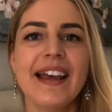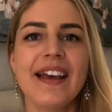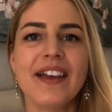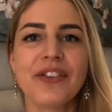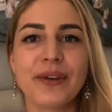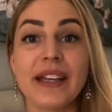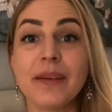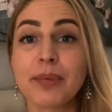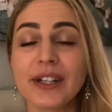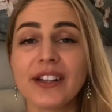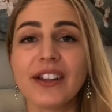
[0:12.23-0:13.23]
3
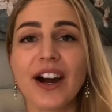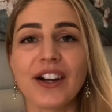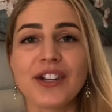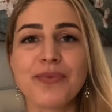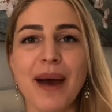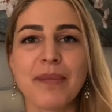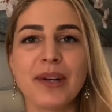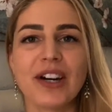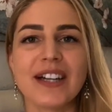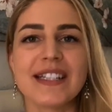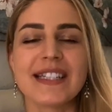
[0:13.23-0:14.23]
pretty large
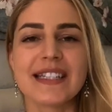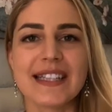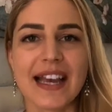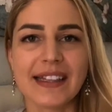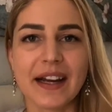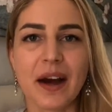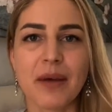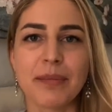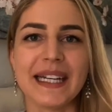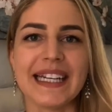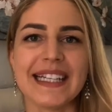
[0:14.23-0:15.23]
webinars inside the
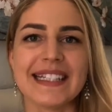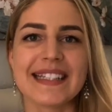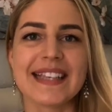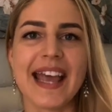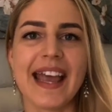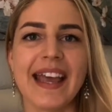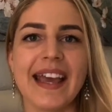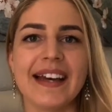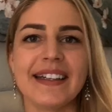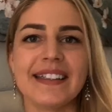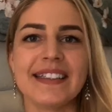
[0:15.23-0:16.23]
companies
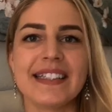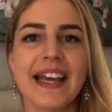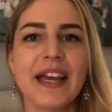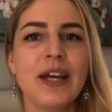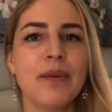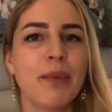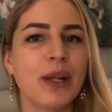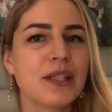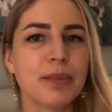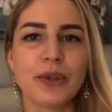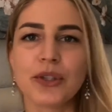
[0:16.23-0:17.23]
and
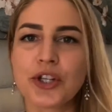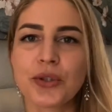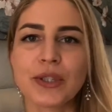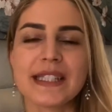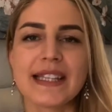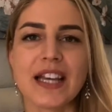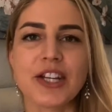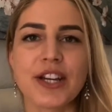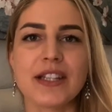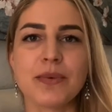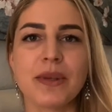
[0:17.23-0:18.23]
multiple short
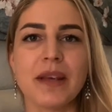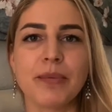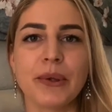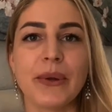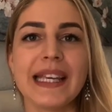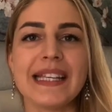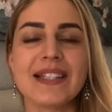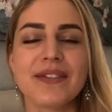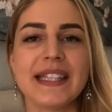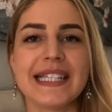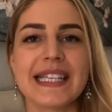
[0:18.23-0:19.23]
sessions with employees
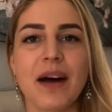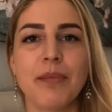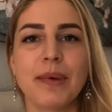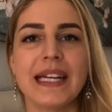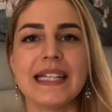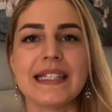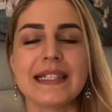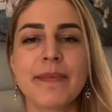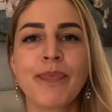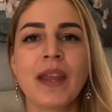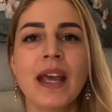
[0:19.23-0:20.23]
of these companies.
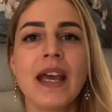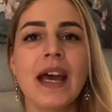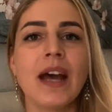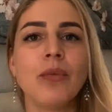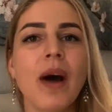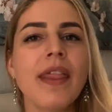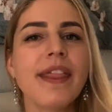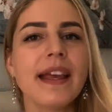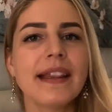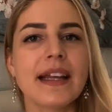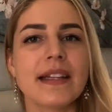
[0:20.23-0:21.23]
And one
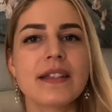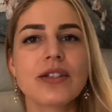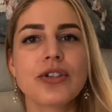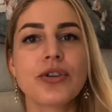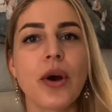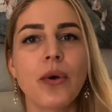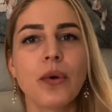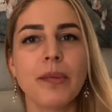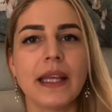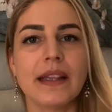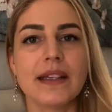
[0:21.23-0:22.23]
thing that struck
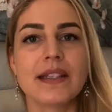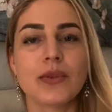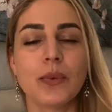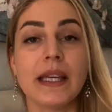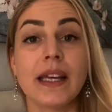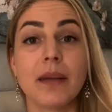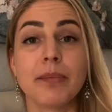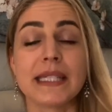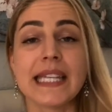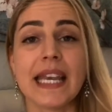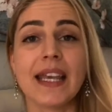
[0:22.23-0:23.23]
me this week in
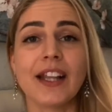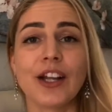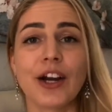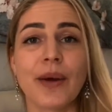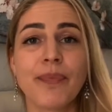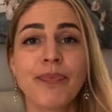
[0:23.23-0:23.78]
particular